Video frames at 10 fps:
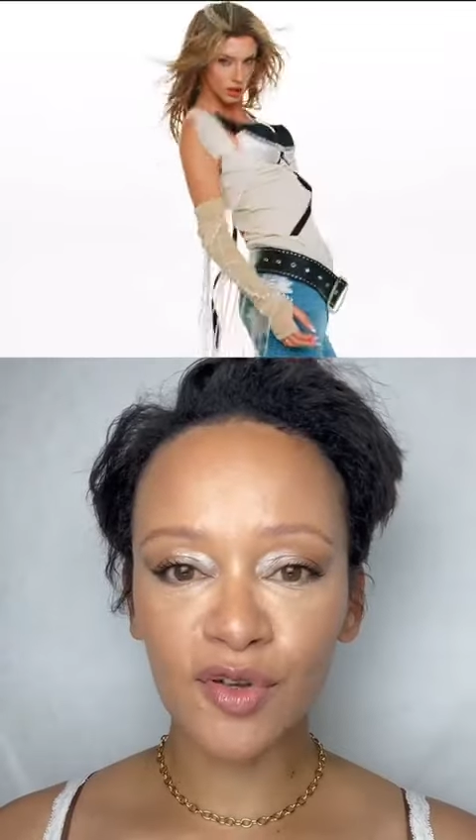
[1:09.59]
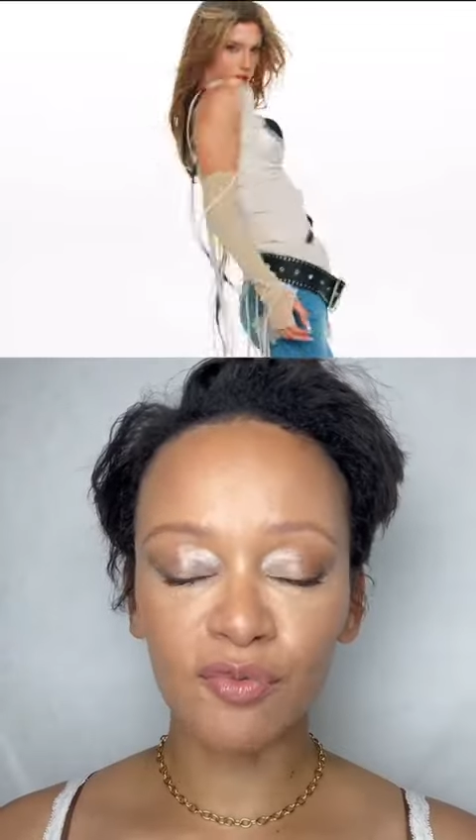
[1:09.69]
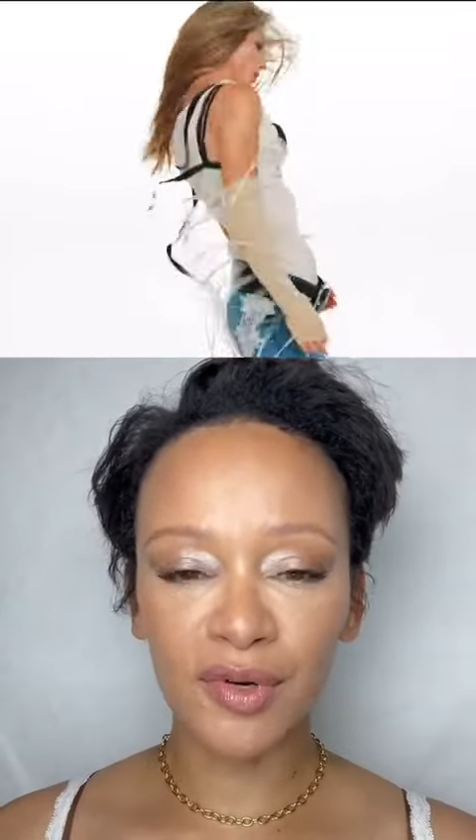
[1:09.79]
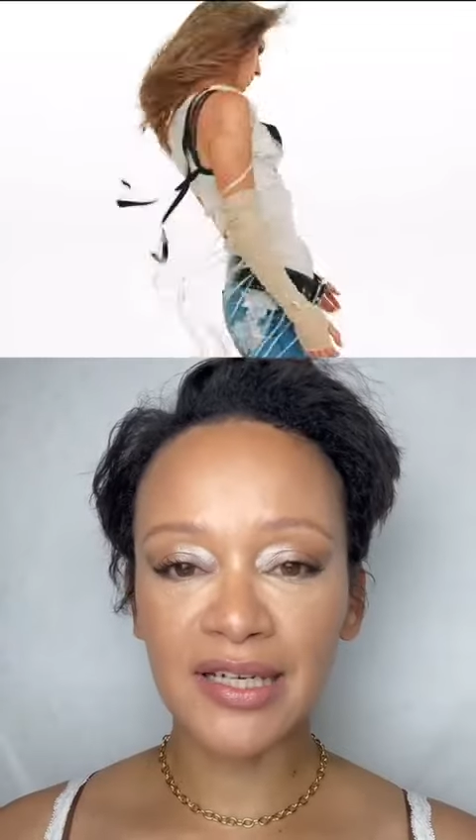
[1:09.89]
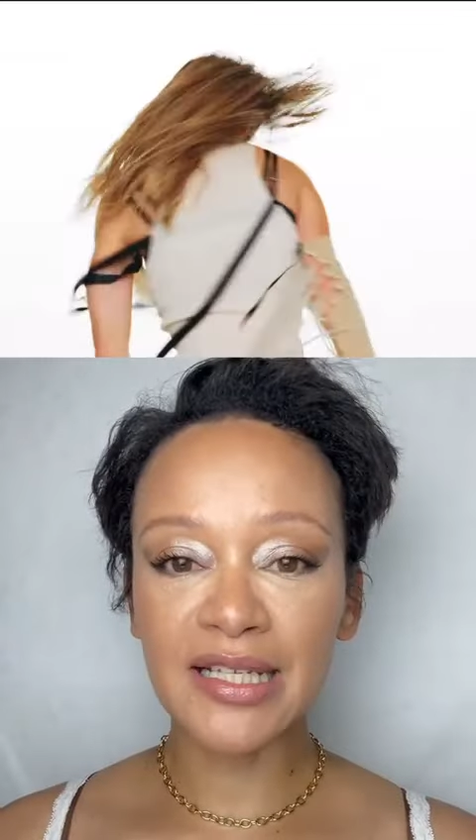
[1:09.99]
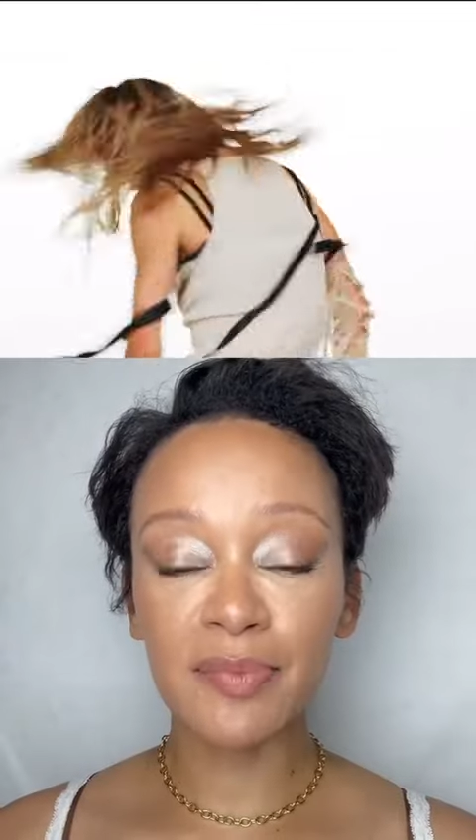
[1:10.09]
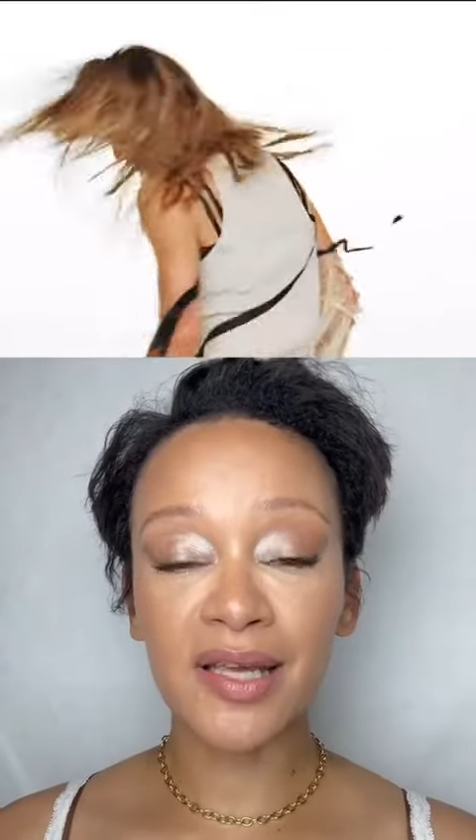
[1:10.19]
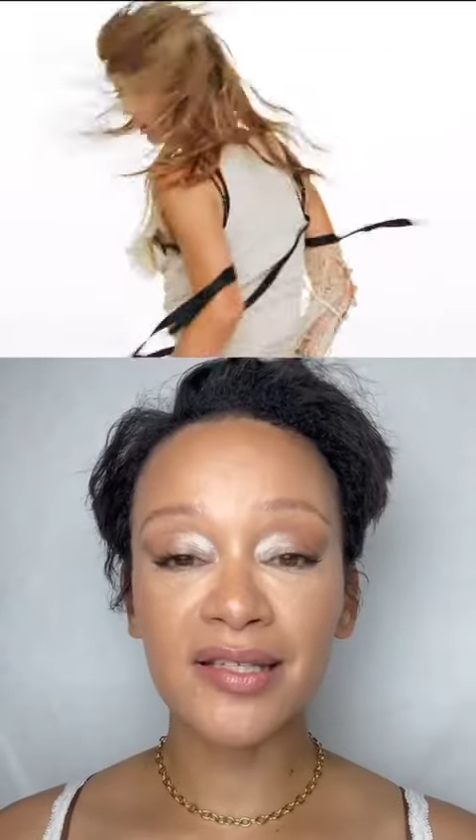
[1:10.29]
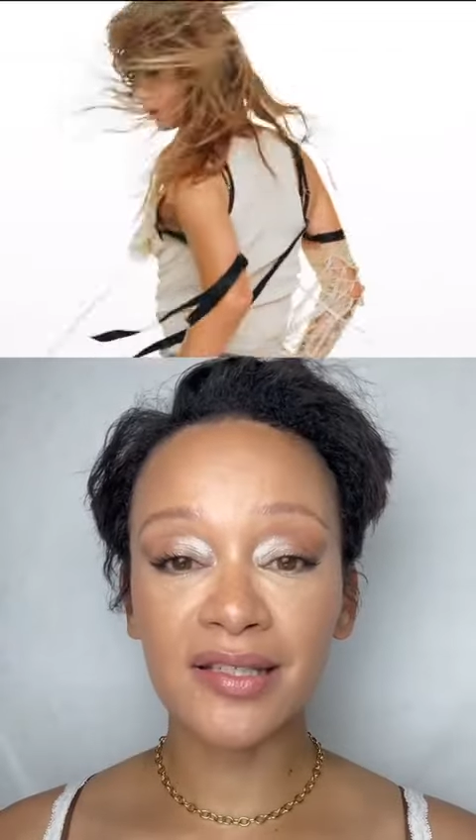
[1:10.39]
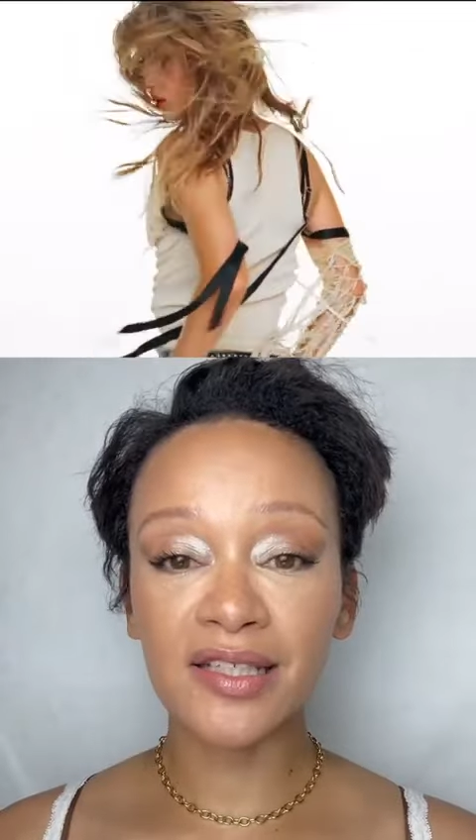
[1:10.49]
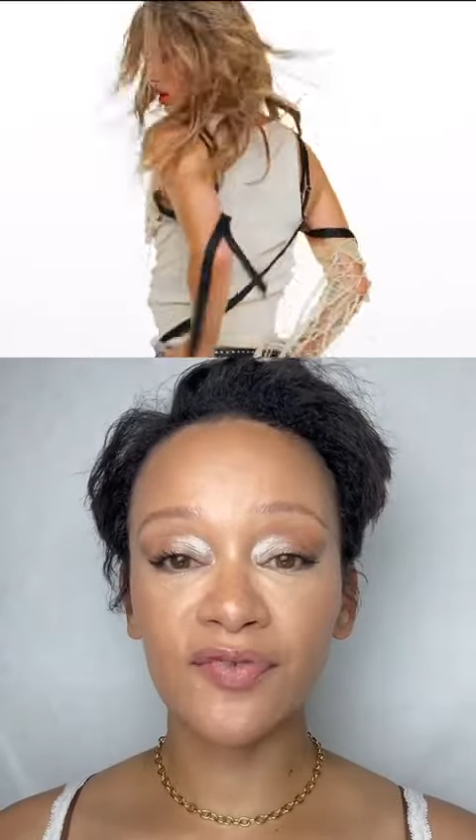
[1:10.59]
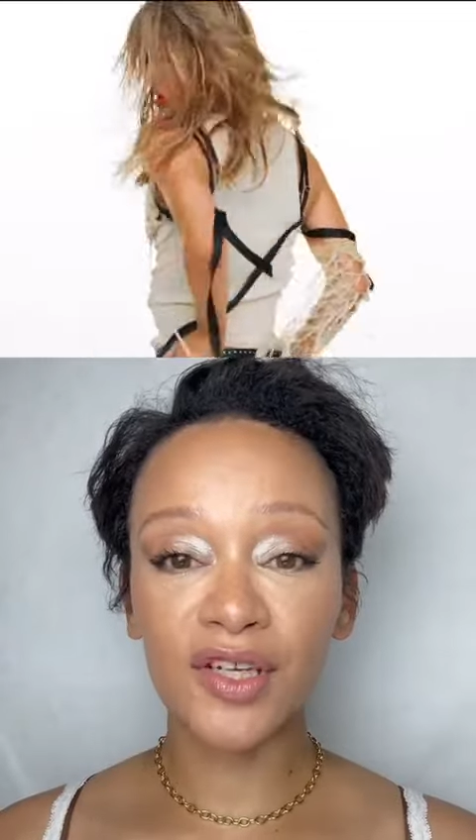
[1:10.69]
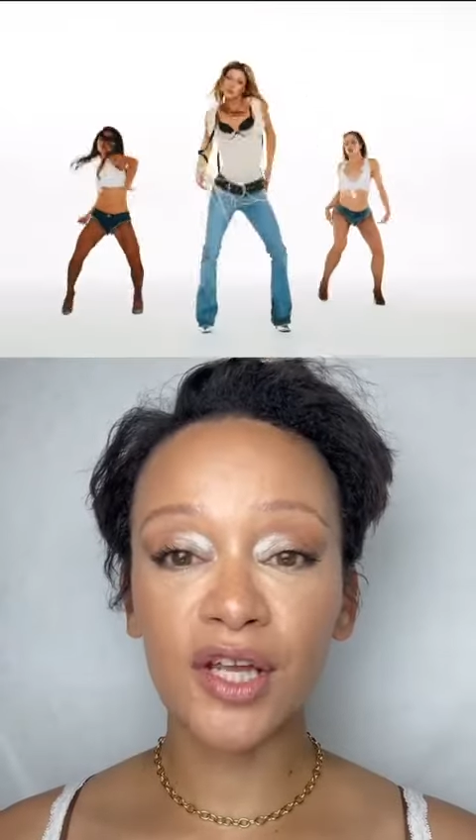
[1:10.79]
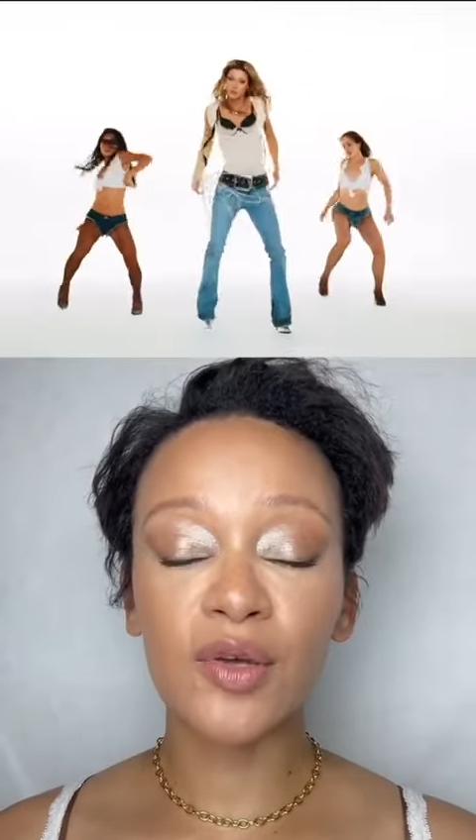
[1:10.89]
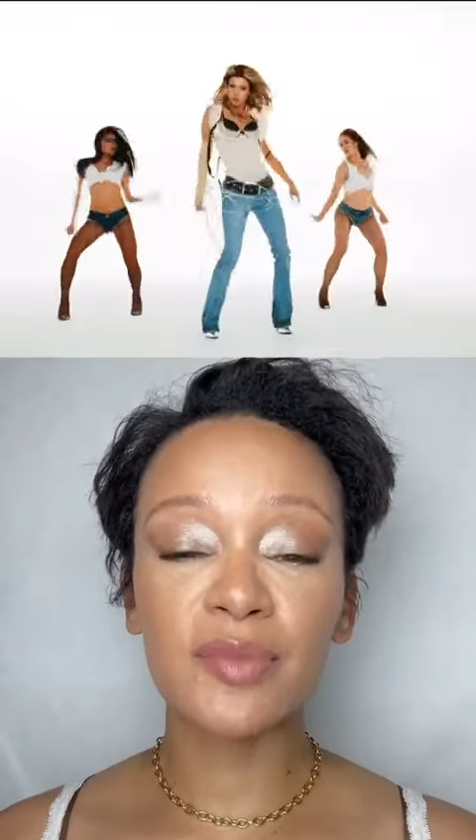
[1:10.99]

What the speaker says: of Britney Spears in this video,